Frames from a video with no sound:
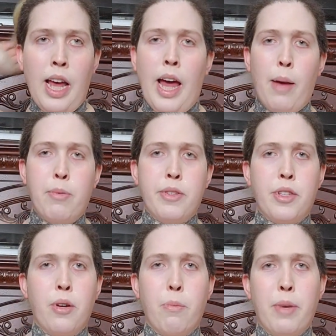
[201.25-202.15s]

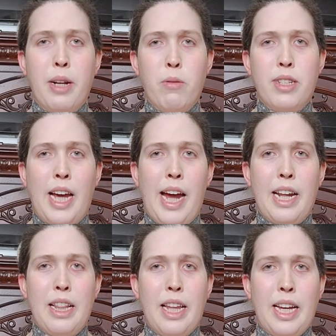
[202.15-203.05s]
episode, but it was kind
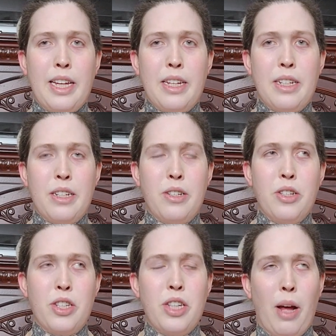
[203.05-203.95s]
of like
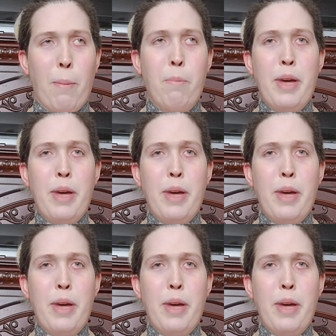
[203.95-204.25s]
just a